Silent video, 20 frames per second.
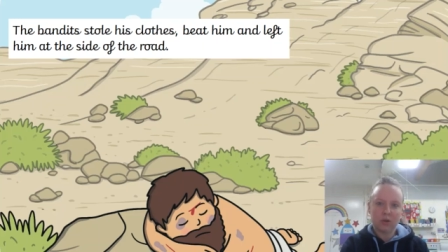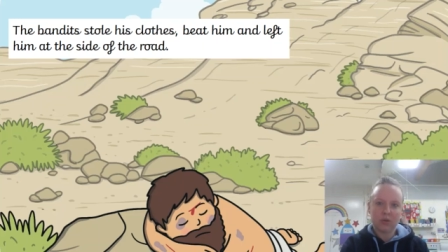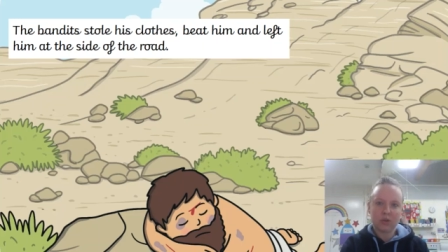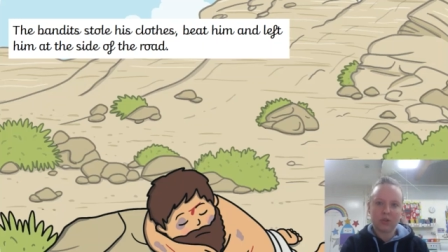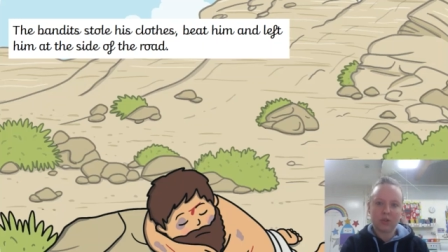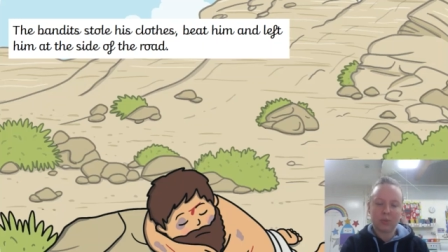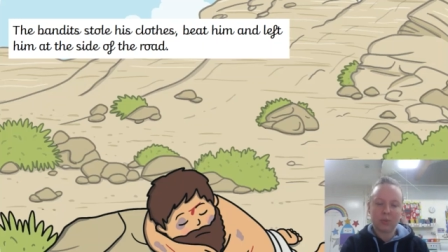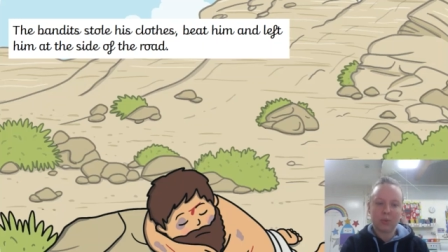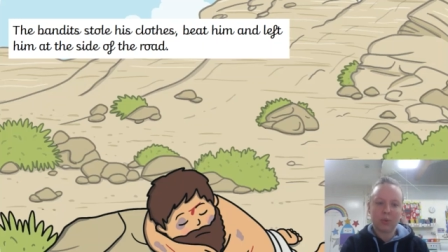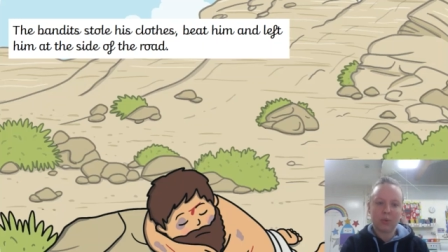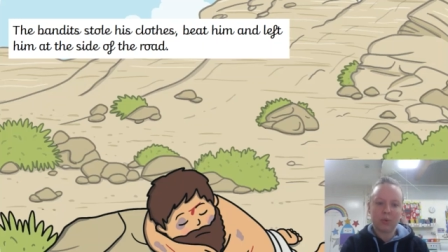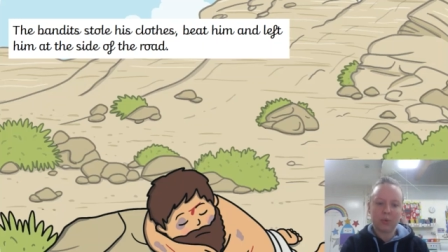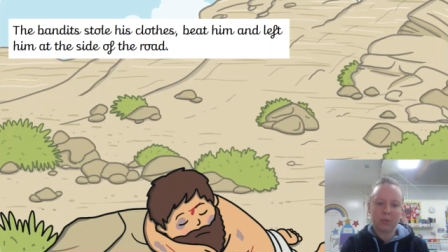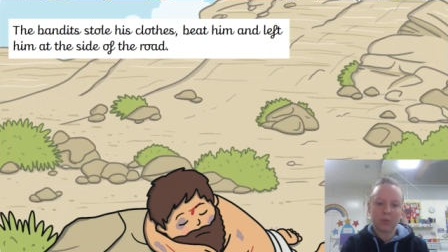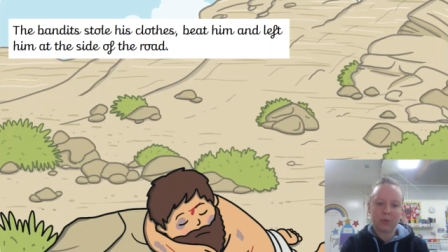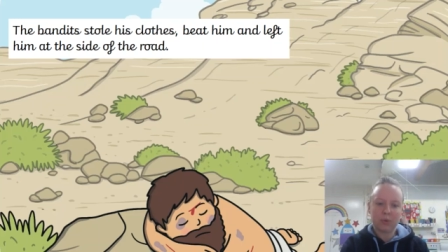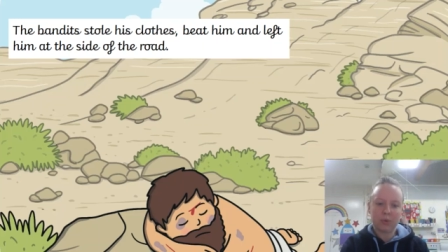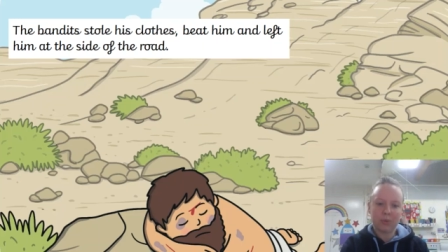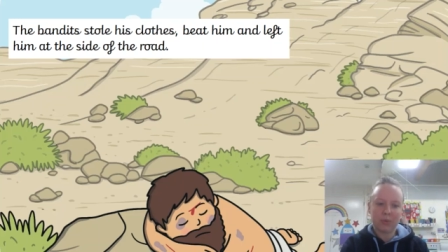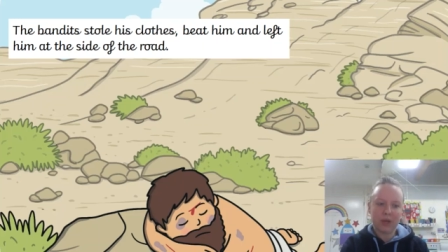The
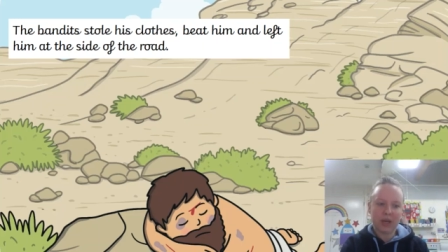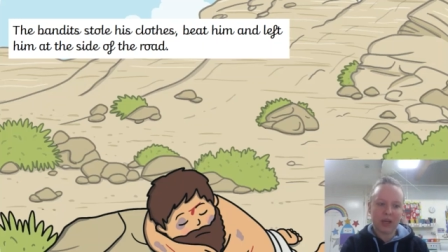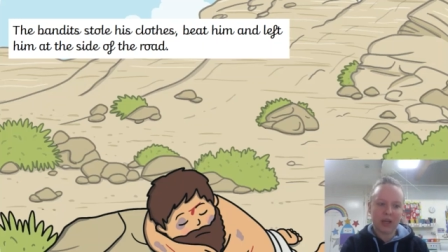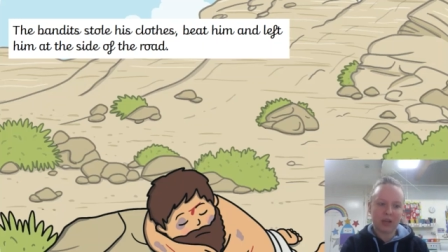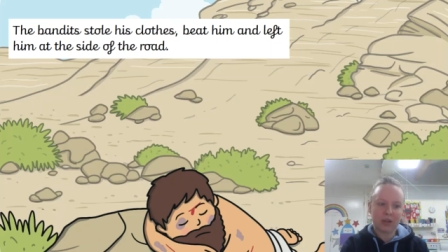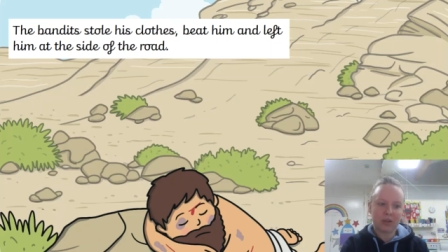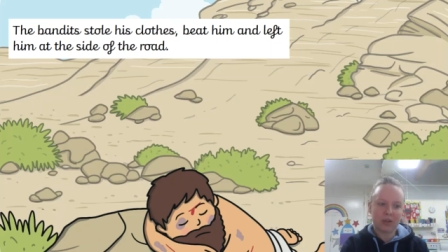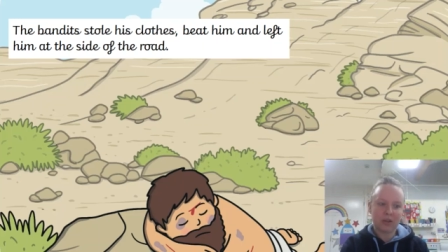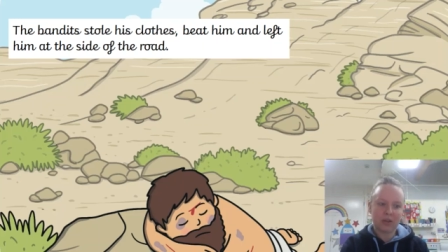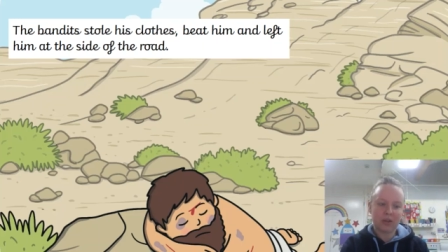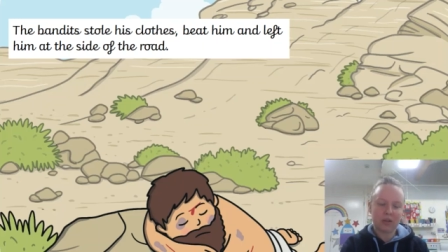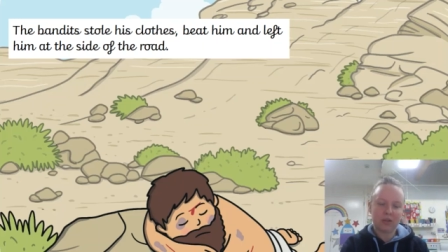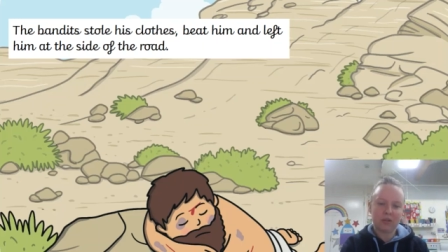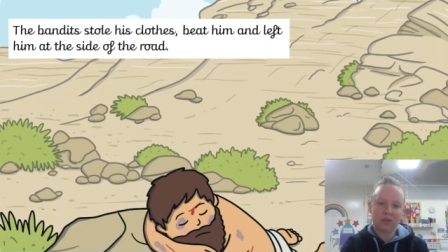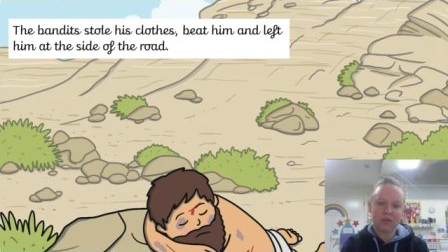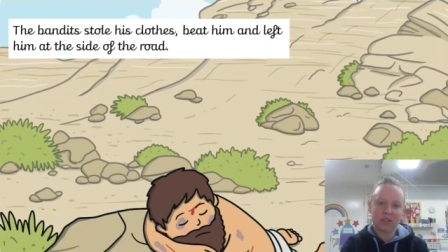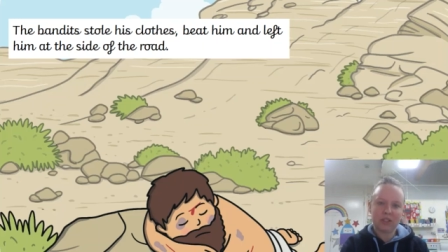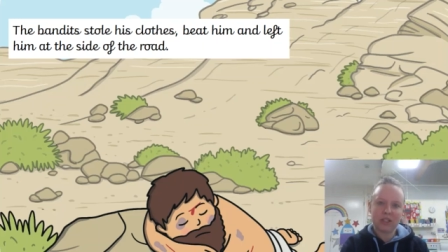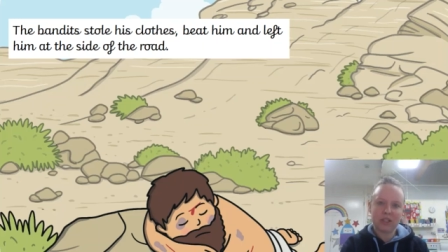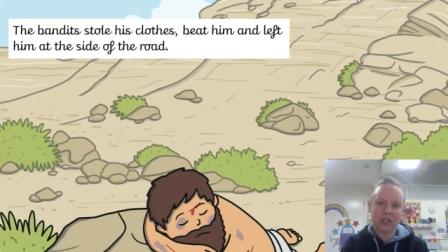poor man, oh
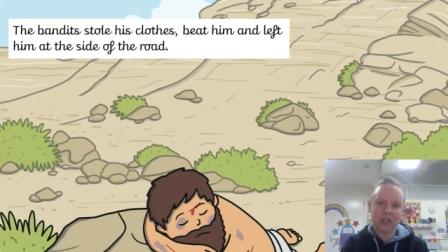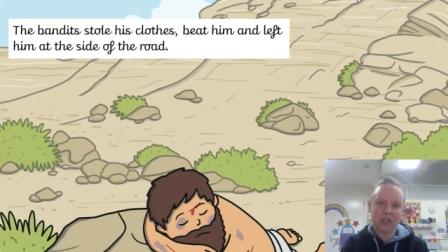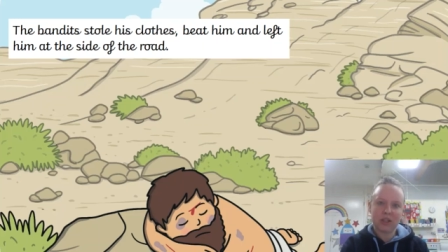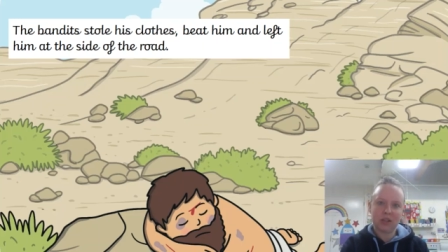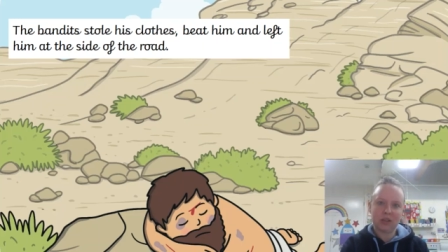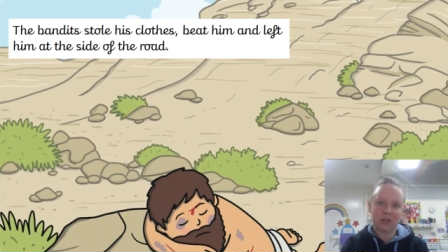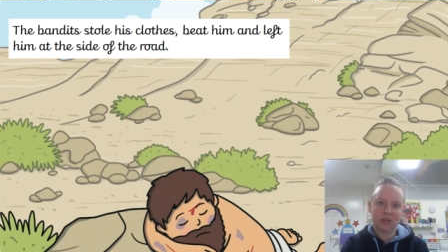dear.